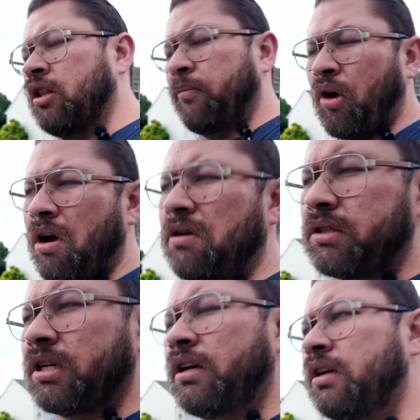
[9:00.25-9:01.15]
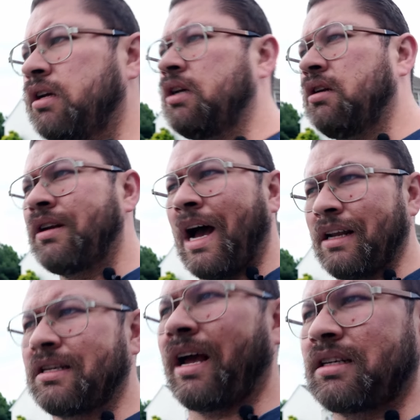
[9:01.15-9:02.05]
The pros:
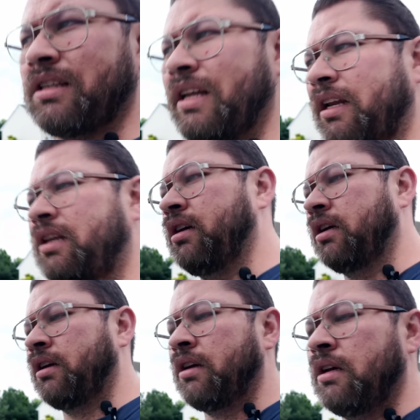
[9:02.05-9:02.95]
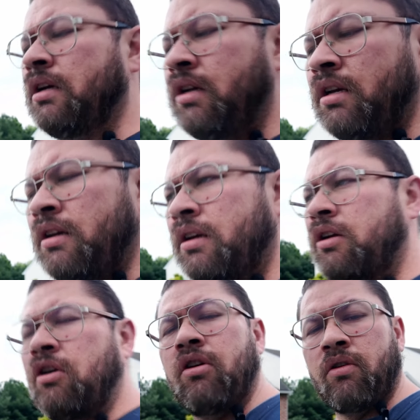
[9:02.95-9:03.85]
not sex-linked,
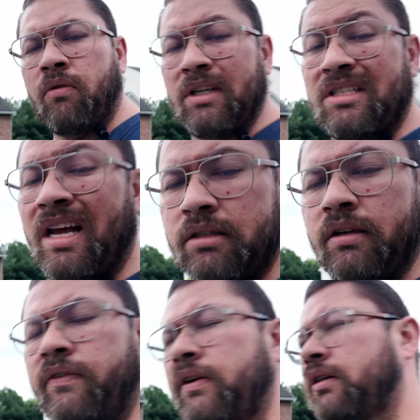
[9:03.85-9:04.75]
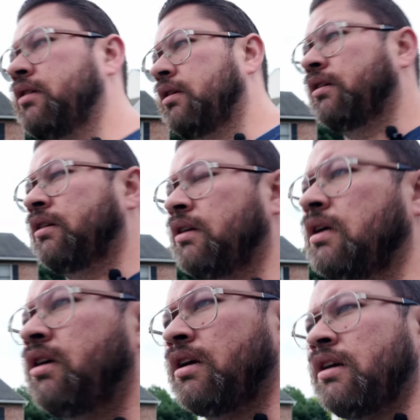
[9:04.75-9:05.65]
recessive,
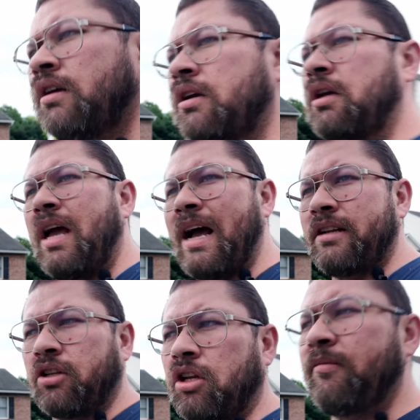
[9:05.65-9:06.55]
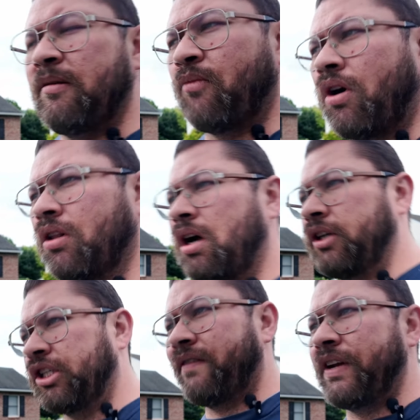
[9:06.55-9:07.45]
adds a little bit more
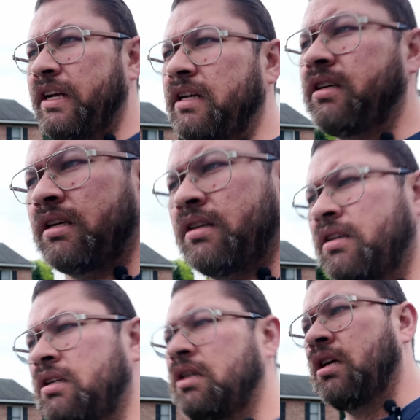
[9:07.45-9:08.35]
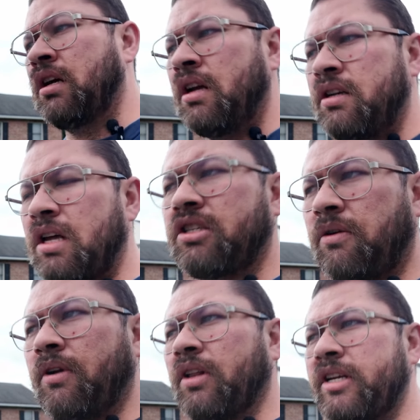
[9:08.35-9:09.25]
longevity,
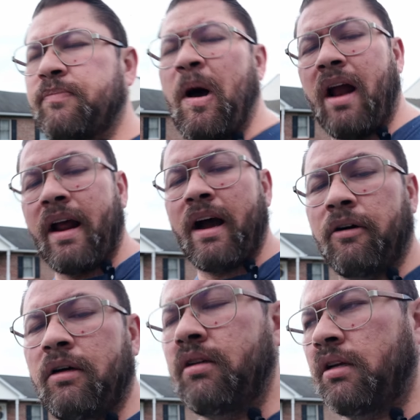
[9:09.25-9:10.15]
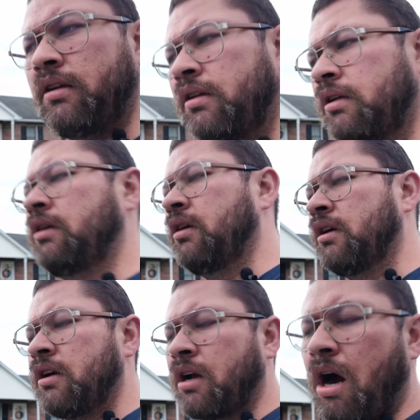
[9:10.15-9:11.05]
doesn't really spot out.
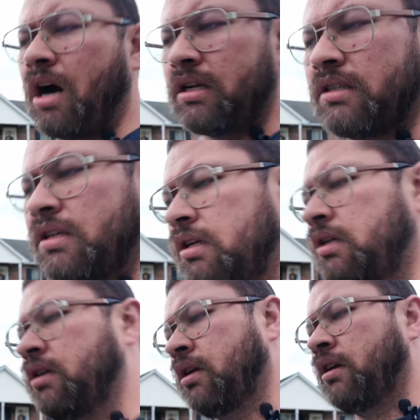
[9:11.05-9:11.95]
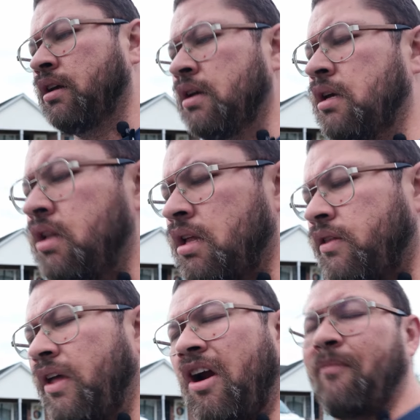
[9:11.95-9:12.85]
Cons:
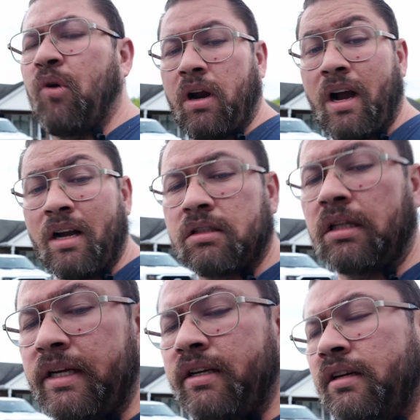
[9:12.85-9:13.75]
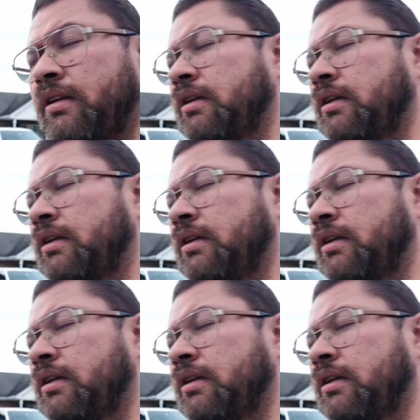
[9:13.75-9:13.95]
they are more costly,